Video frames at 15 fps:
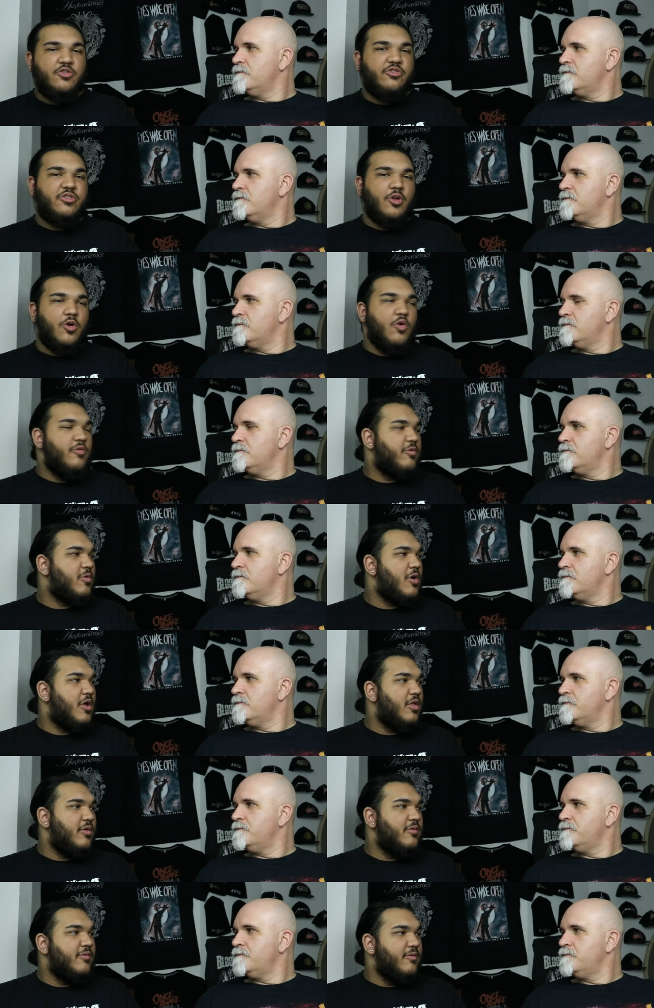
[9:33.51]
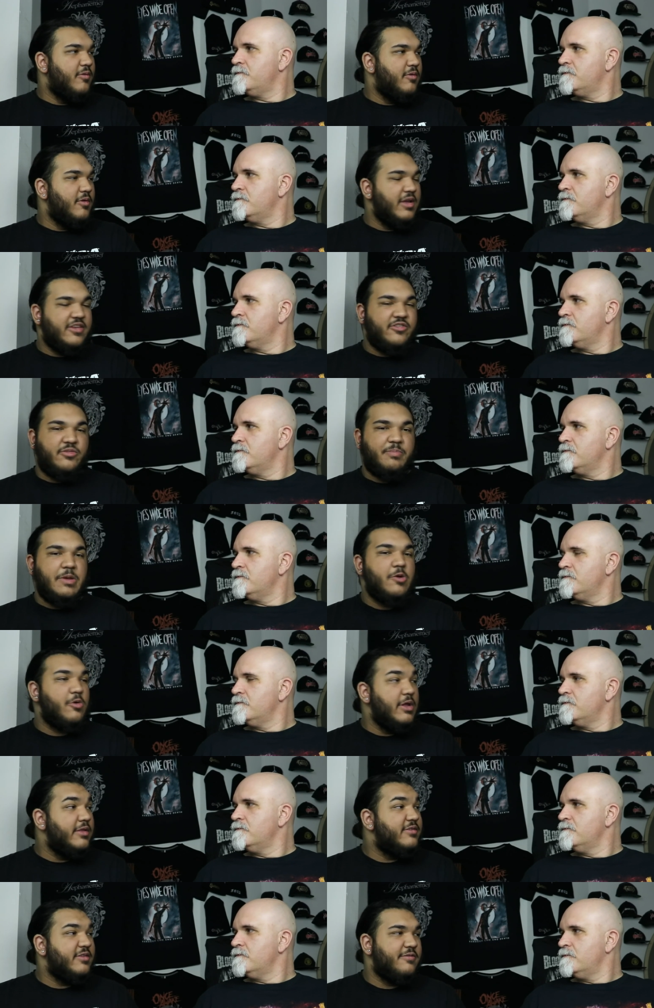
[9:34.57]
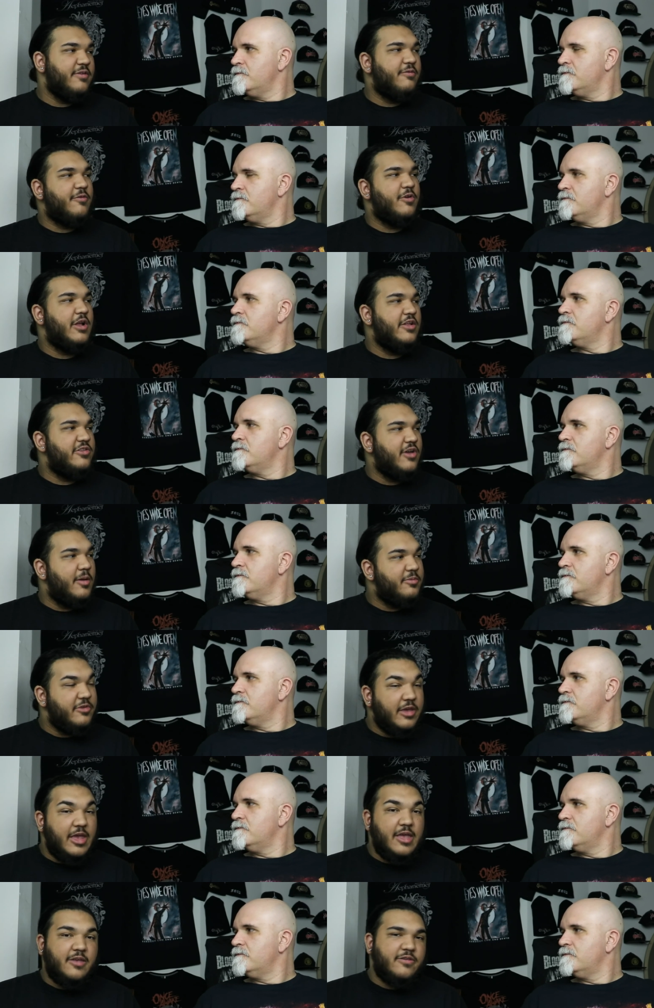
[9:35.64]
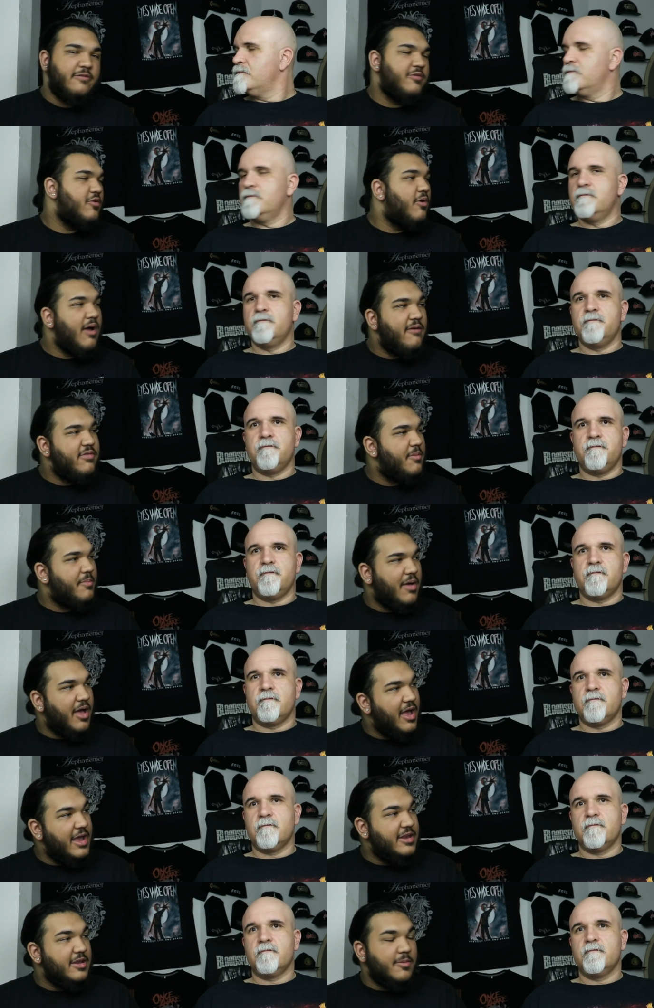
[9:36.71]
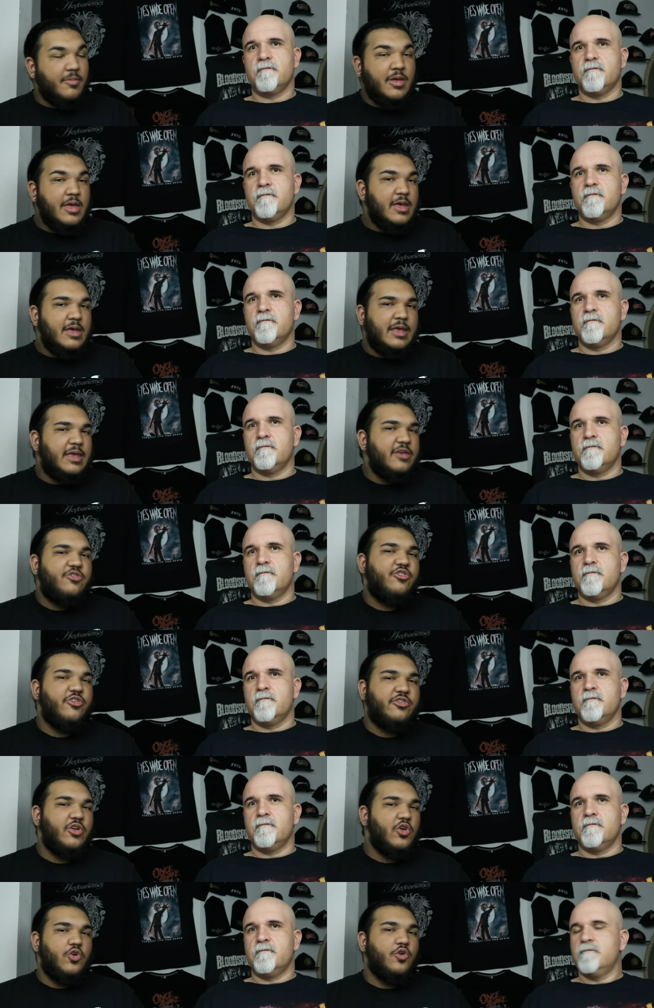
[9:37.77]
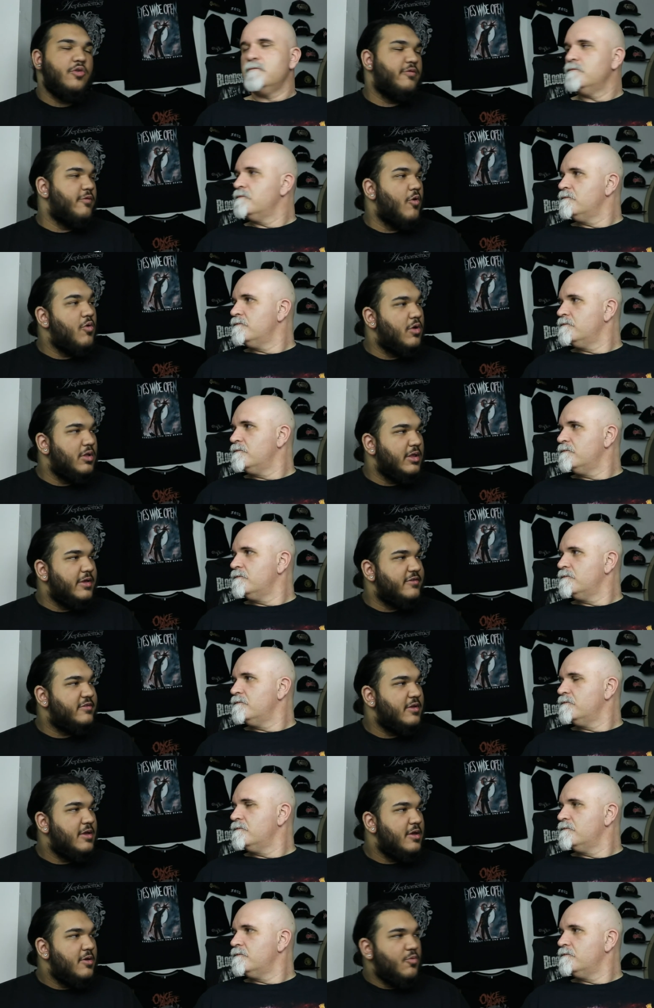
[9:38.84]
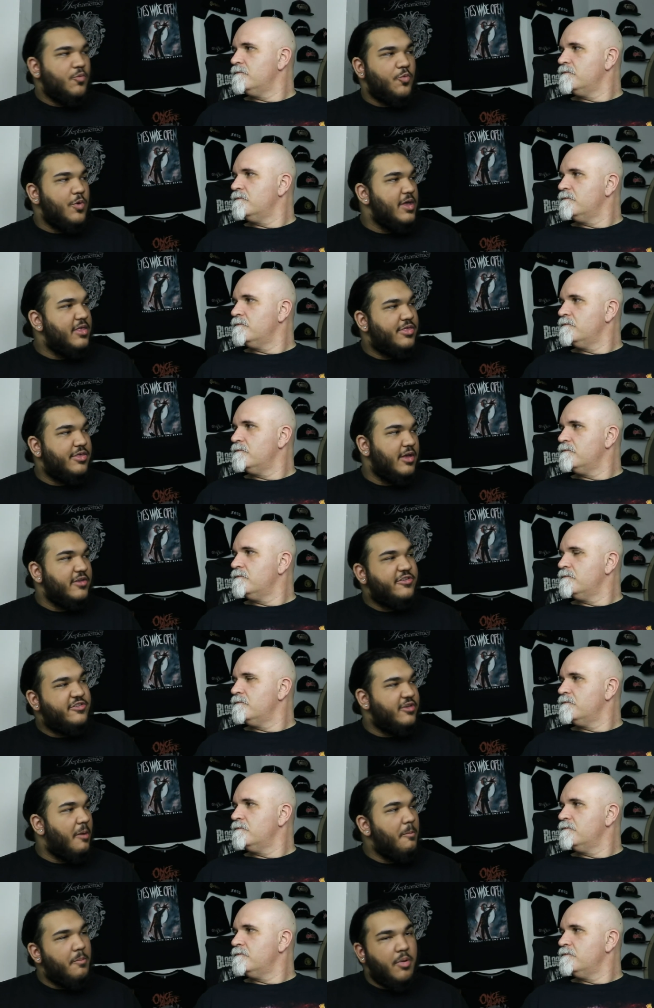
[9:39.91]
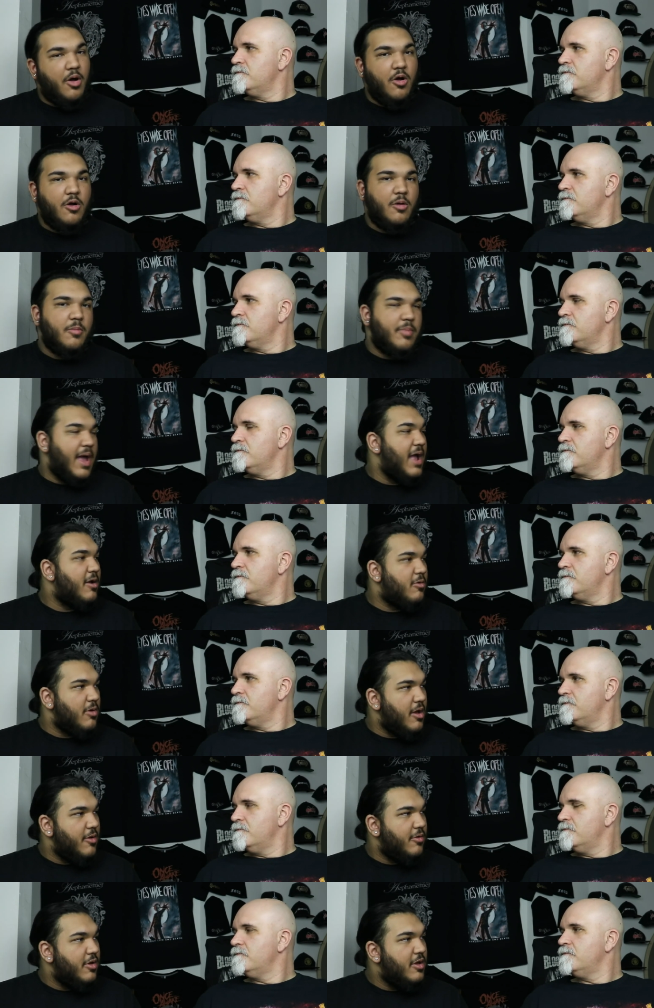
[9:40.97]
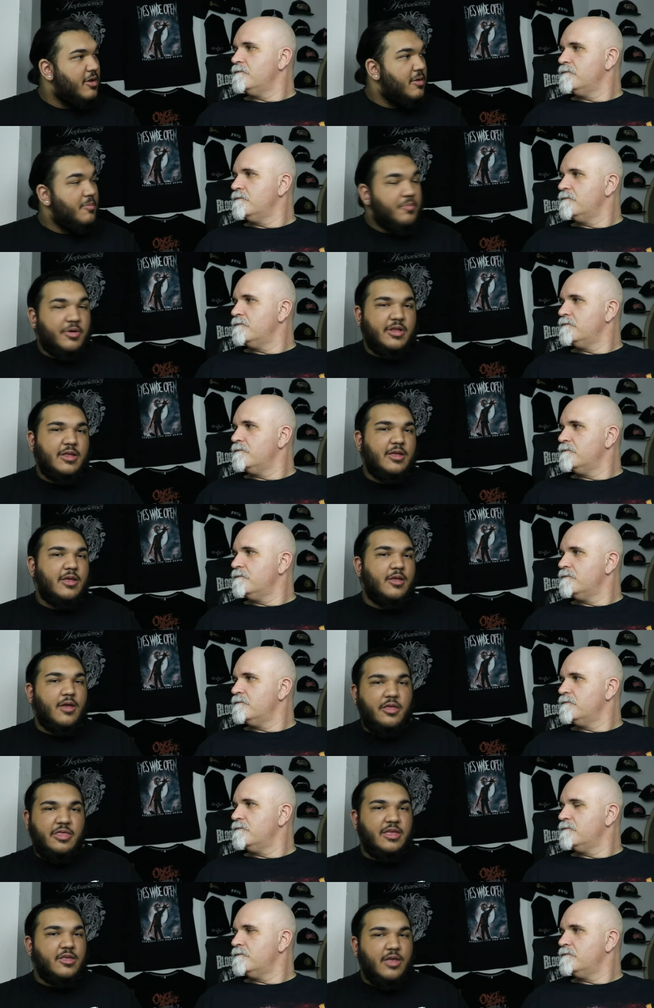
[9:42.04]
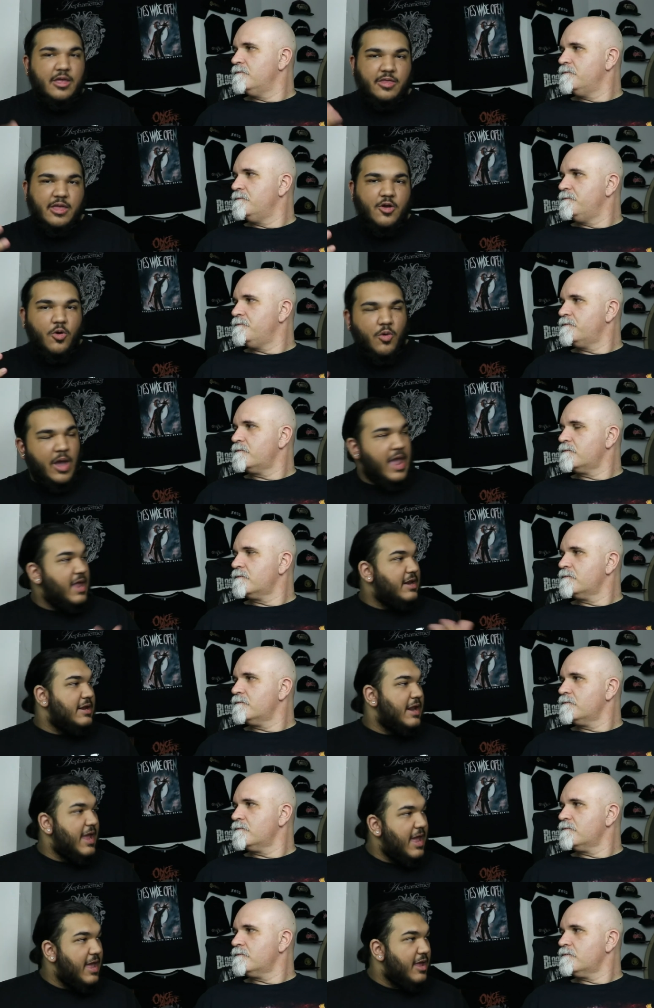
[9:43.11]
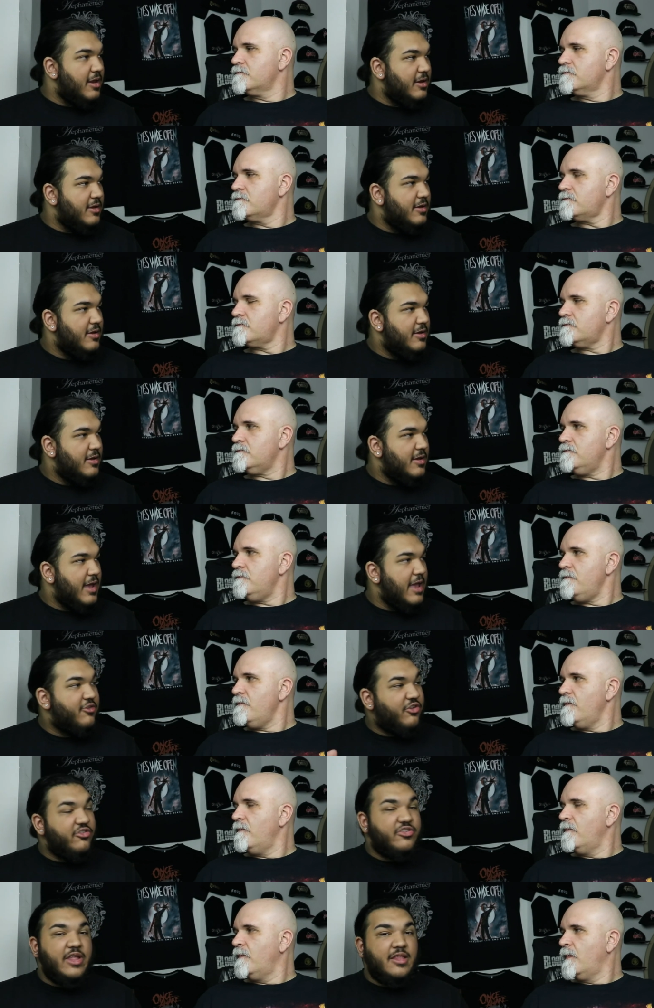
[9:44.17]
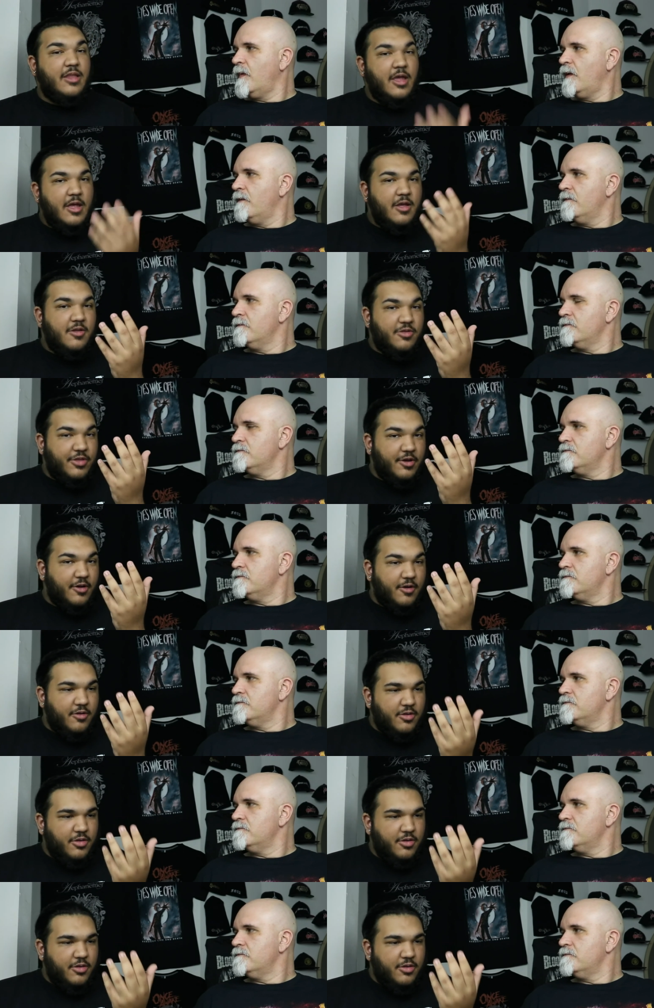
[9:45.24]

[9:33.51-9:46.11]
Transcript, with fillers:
Speaker 1: just the overall experience the fit for an autopsy is, if you don't have that behind him, he's just a good vocalist with a subpar background. But I think they go hand in hand. It's just that the